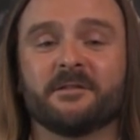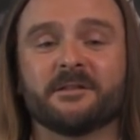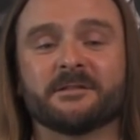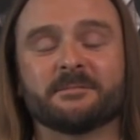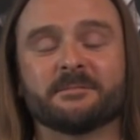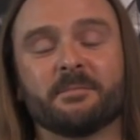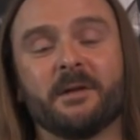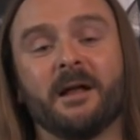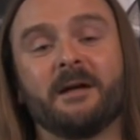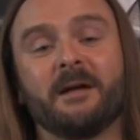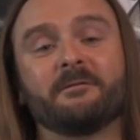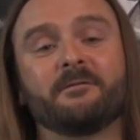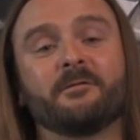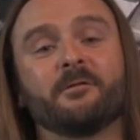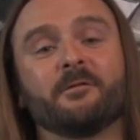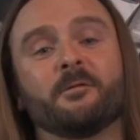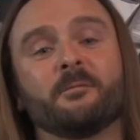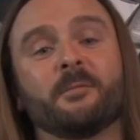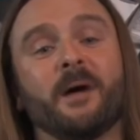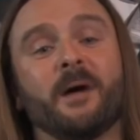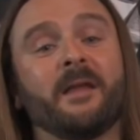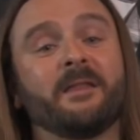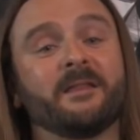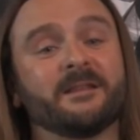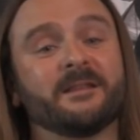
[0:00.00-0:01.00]
of its
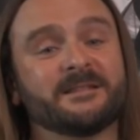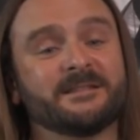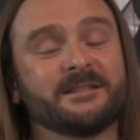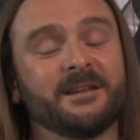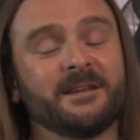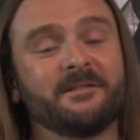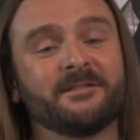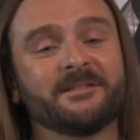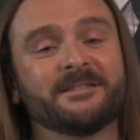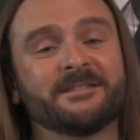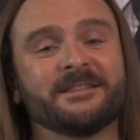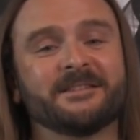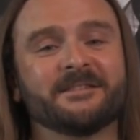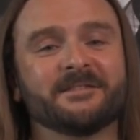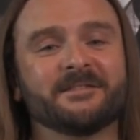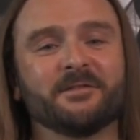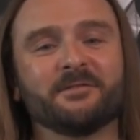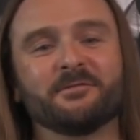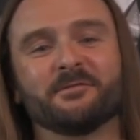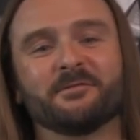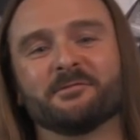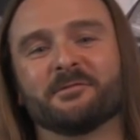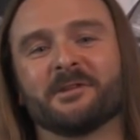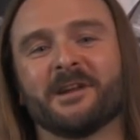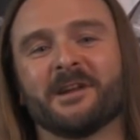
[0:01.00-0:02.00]
platform and the services Google